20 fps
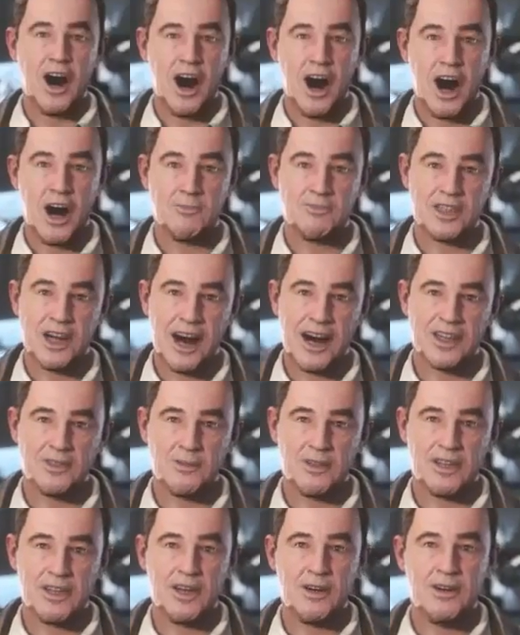I'm Jax
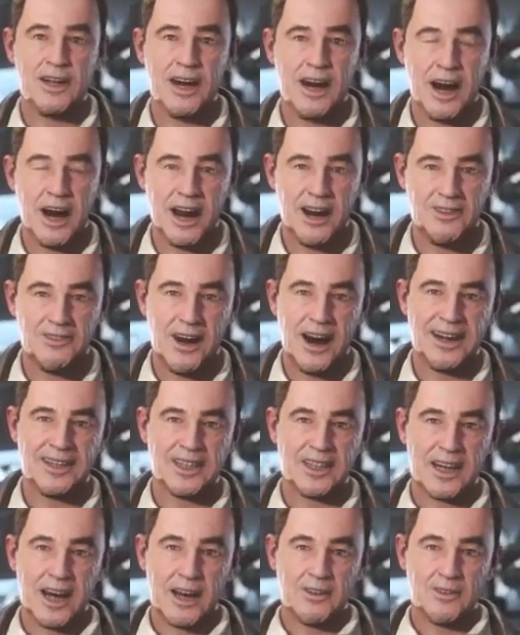McCleary, and thanks
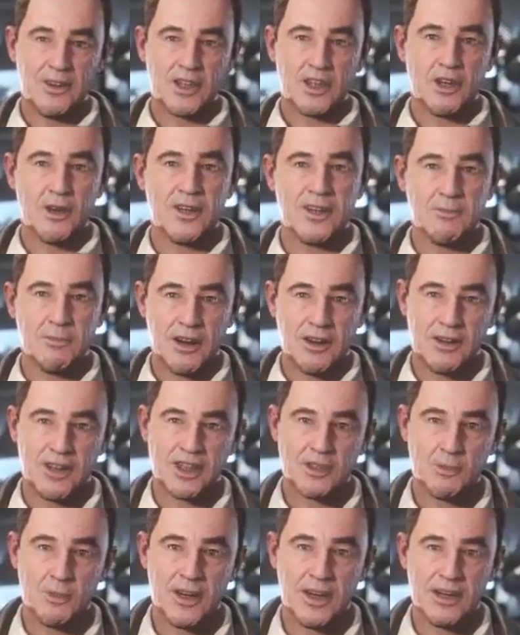again for joining me
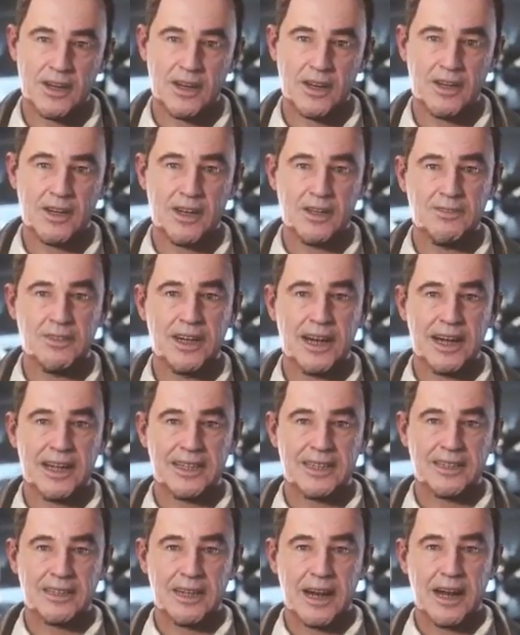this week at the
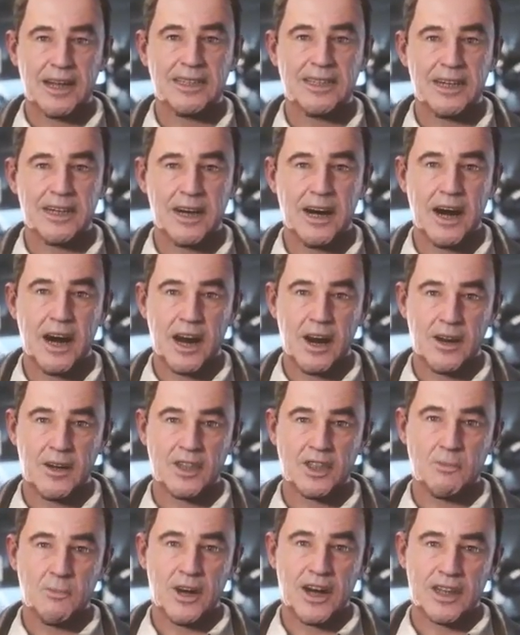Intergalactic
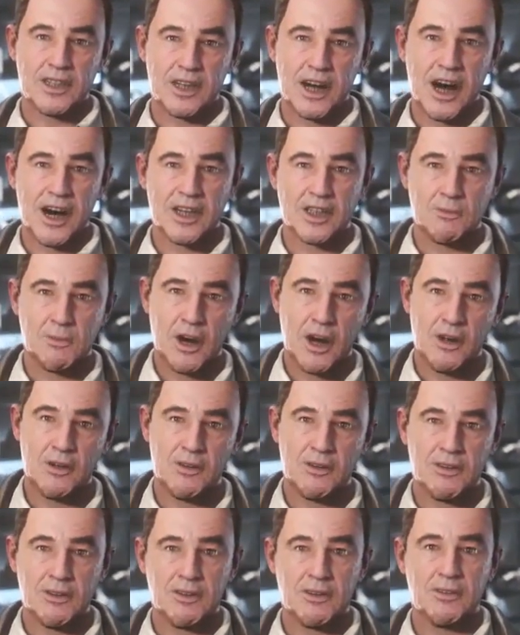Aerospace
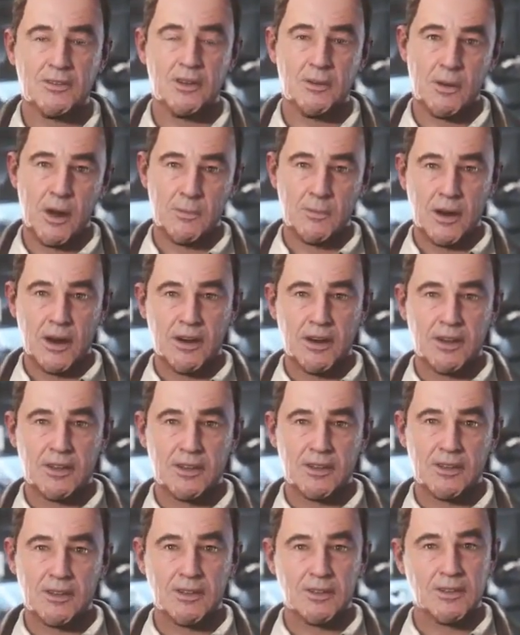Expo. Remember,
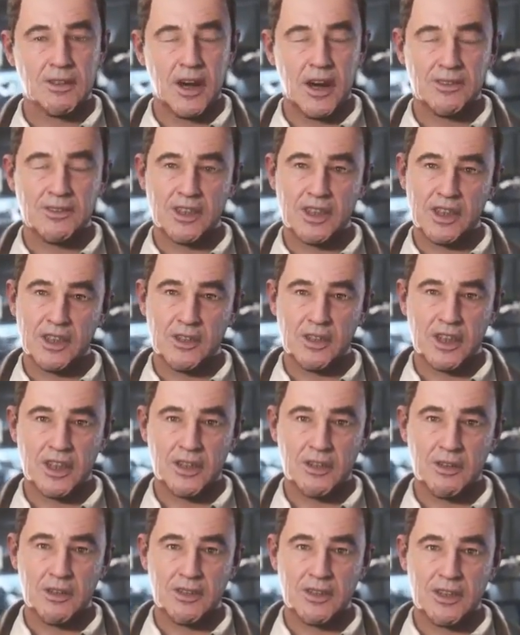life's too
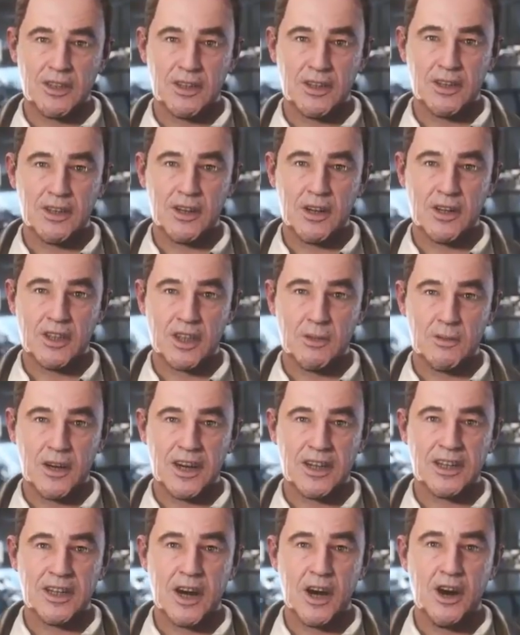short not to be
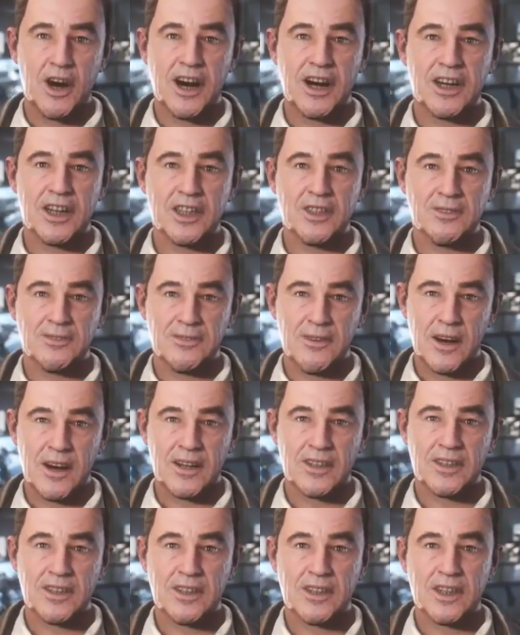going as
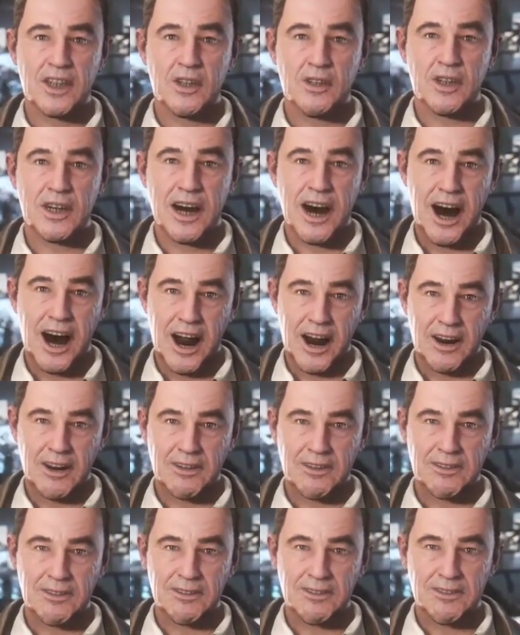fast as you can.
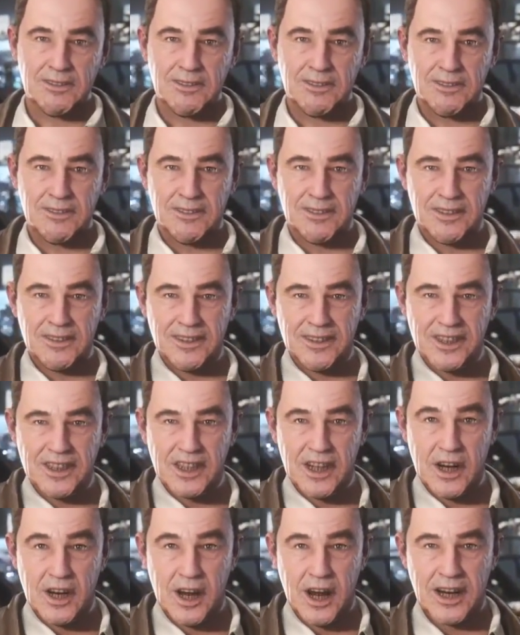
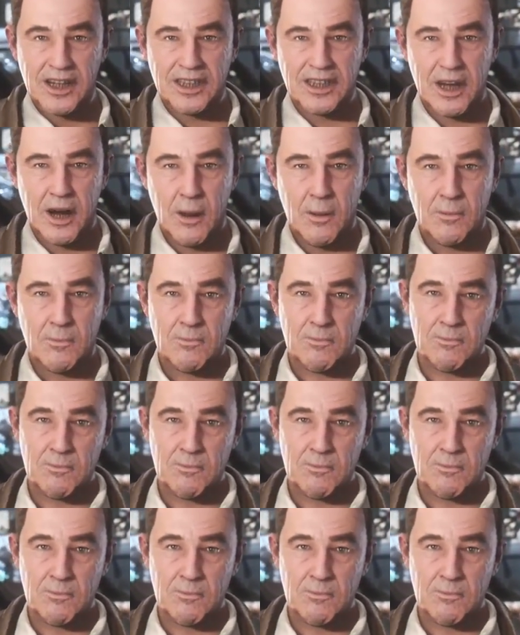See you next time.